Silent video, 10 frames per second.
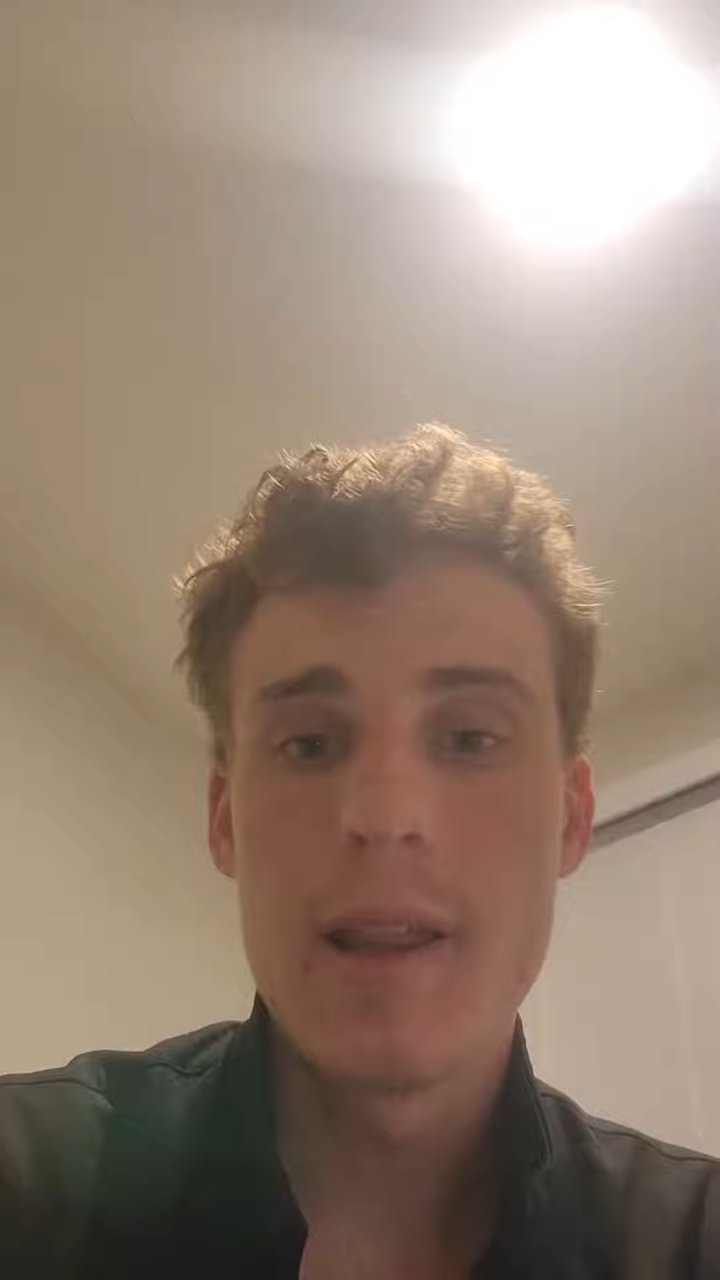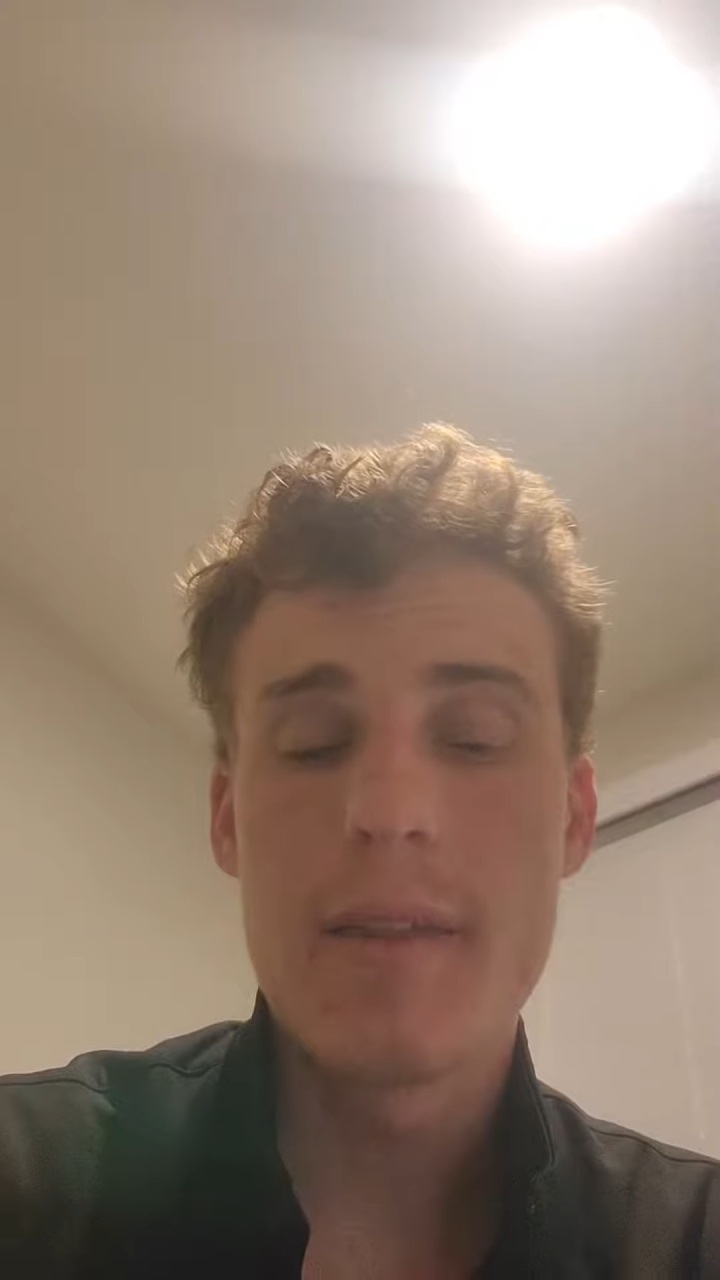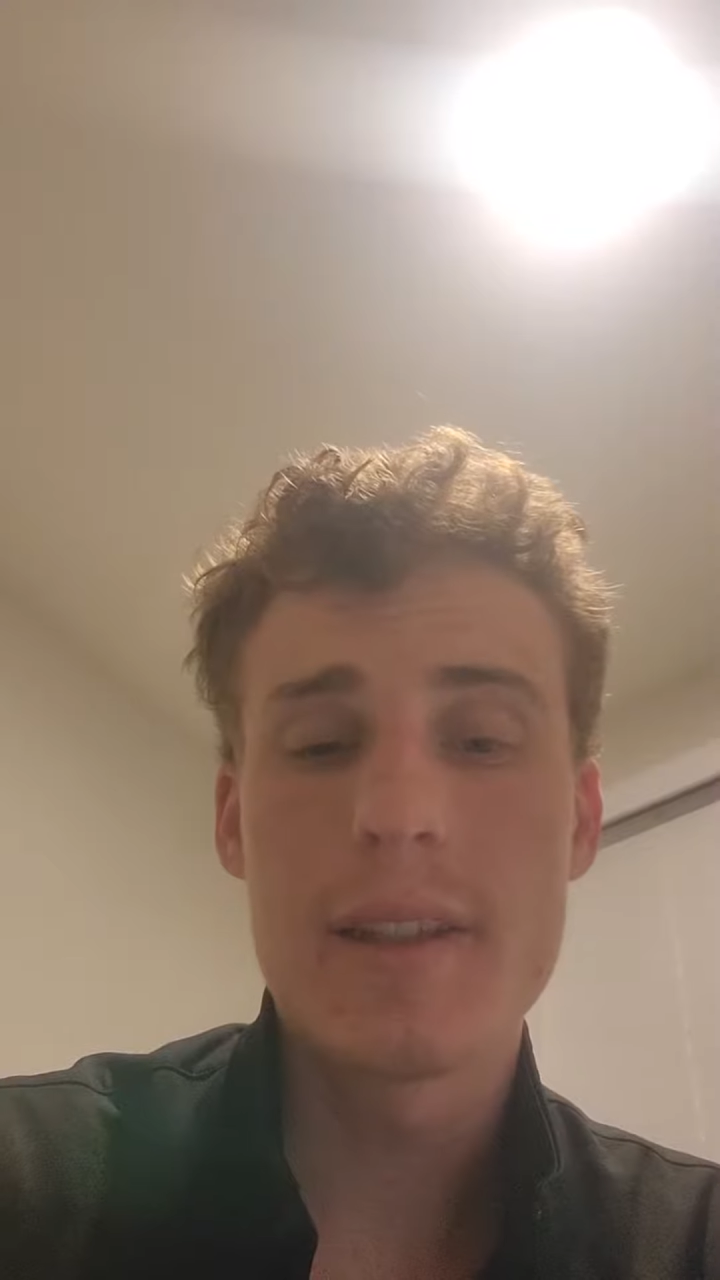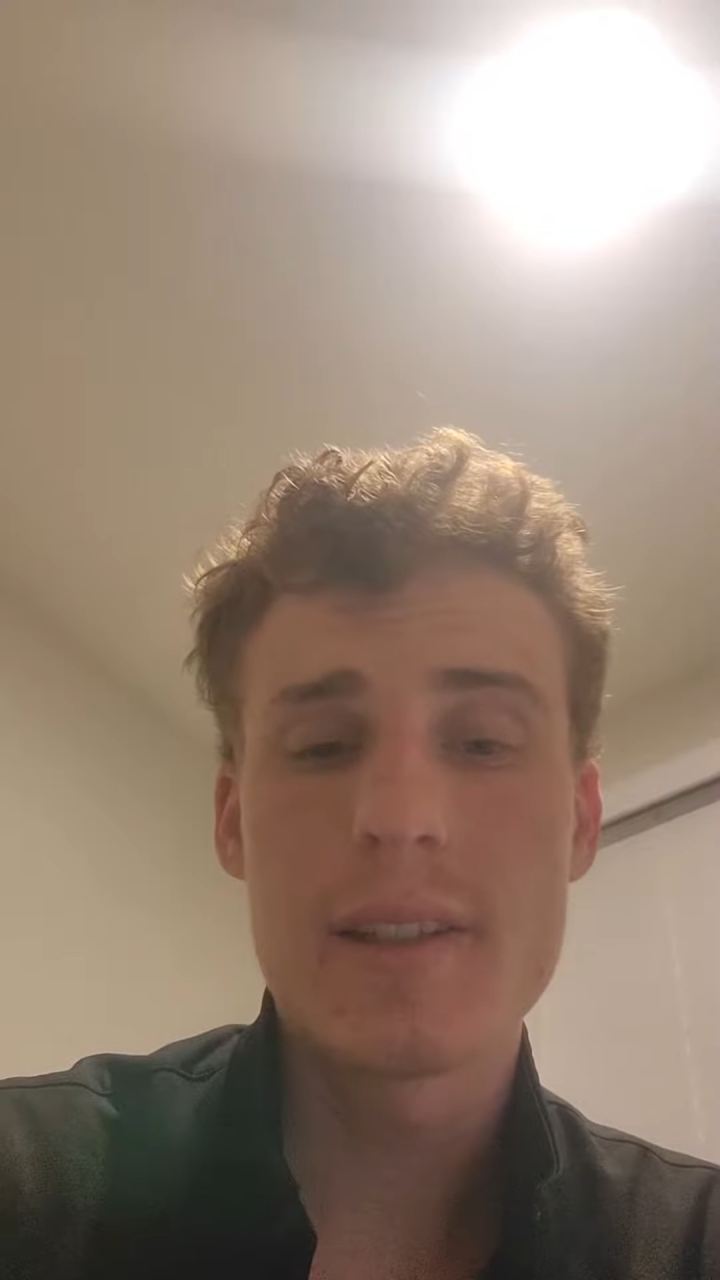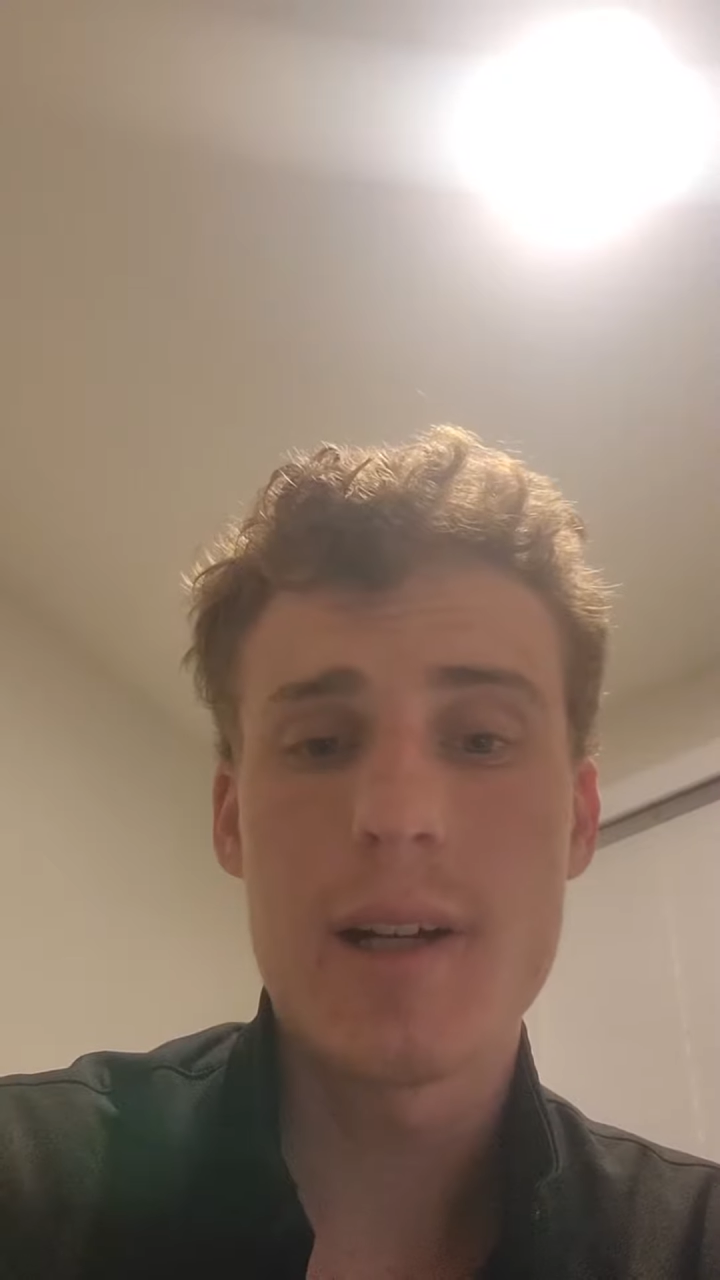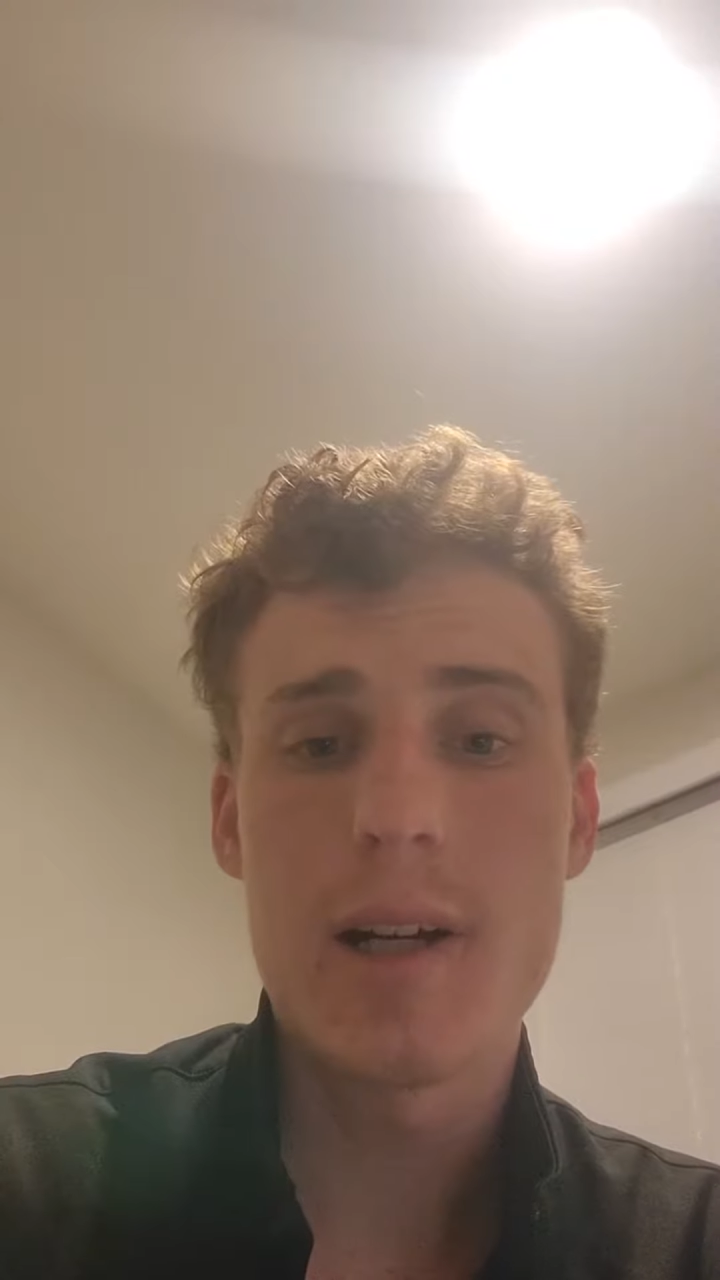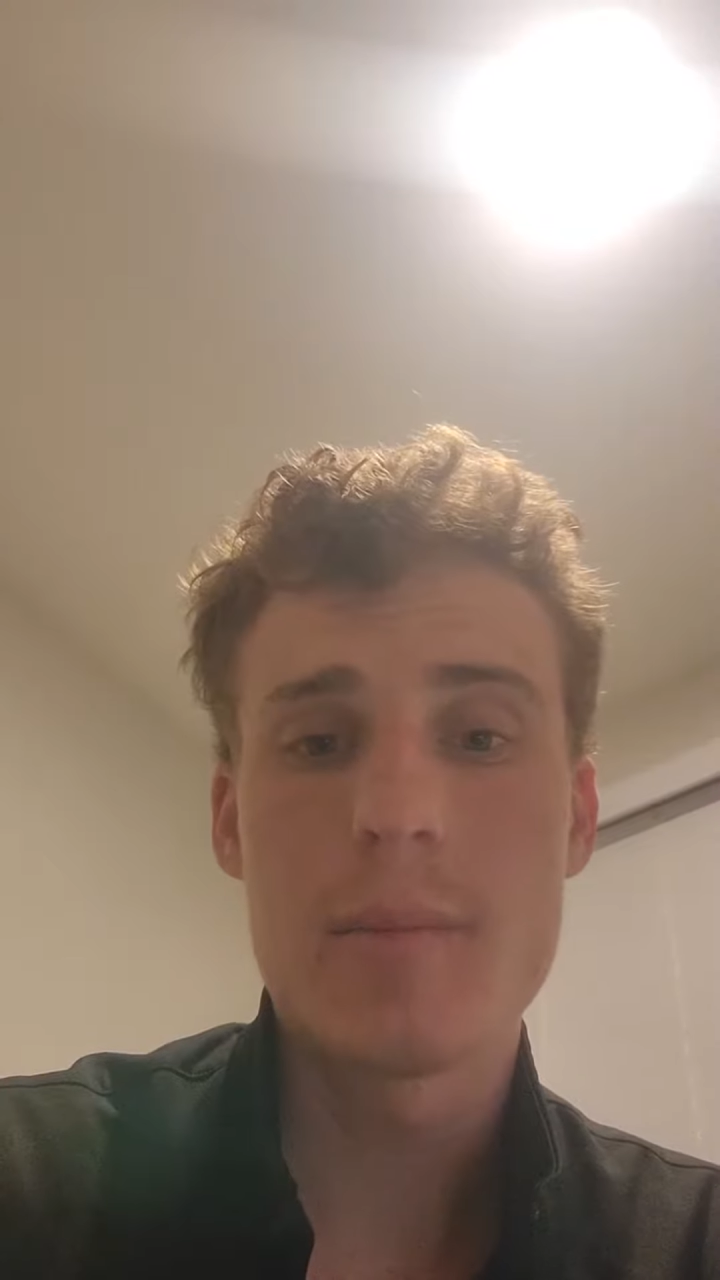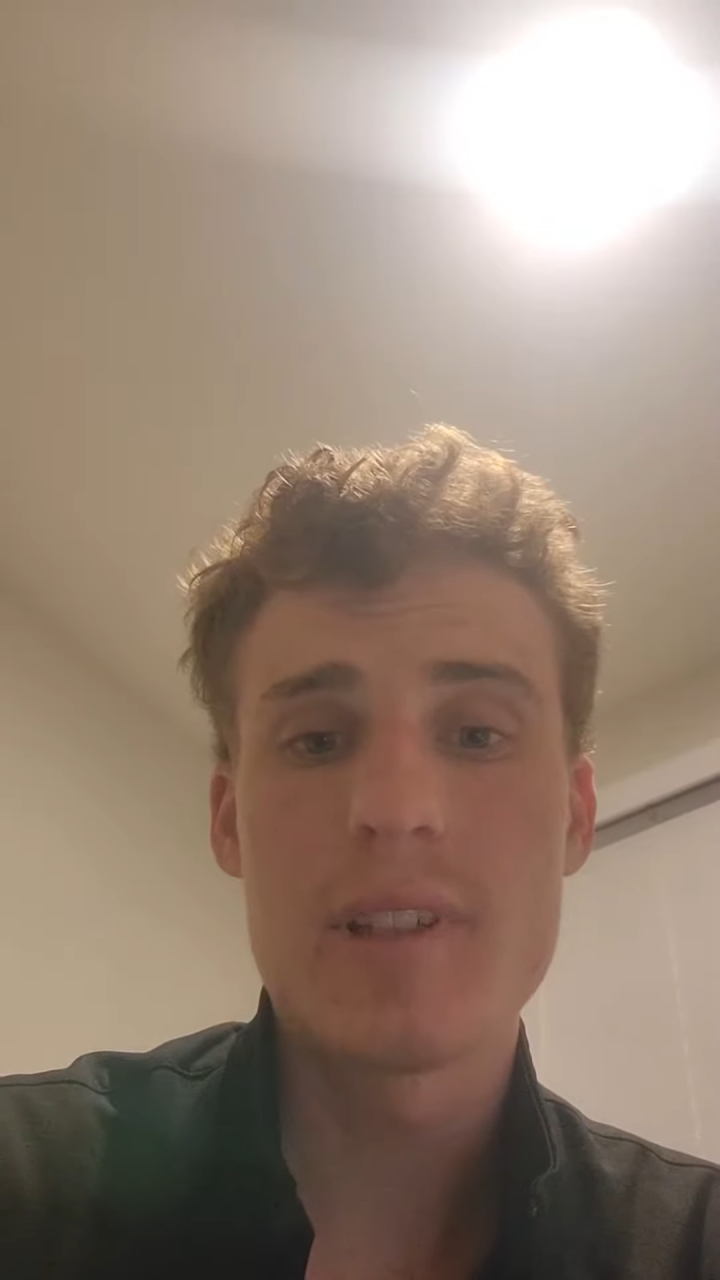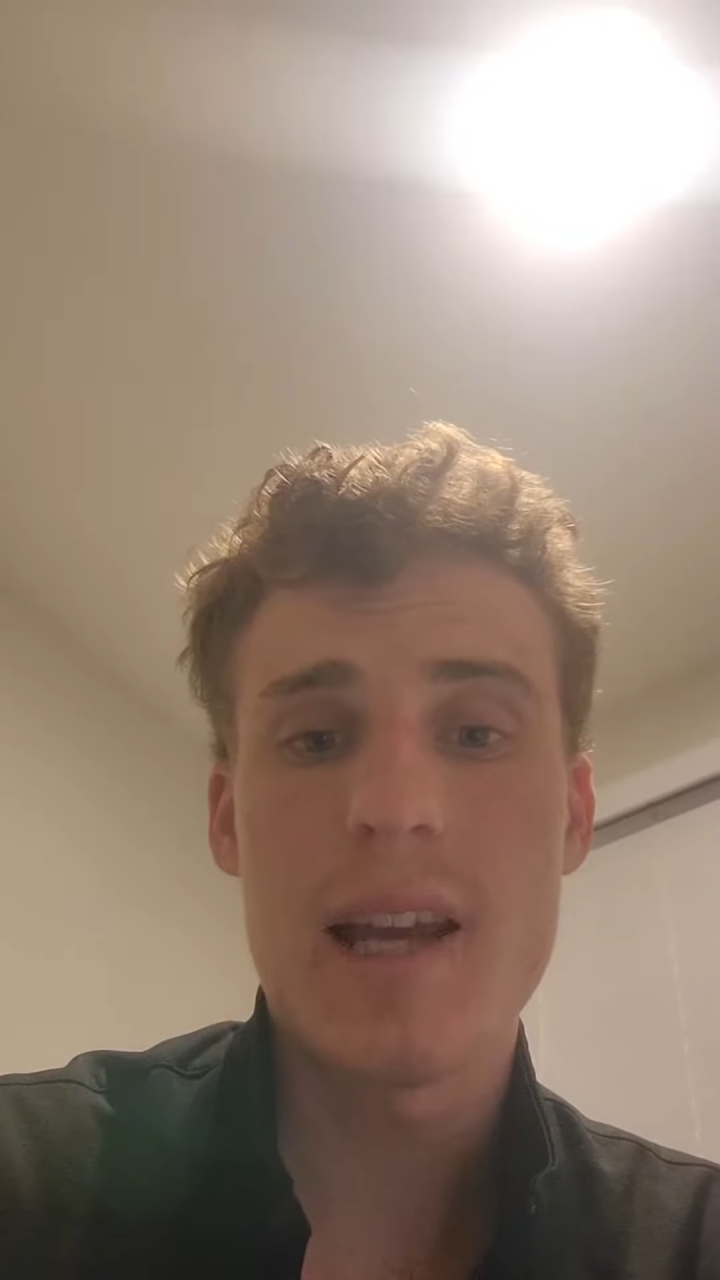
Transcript: This comes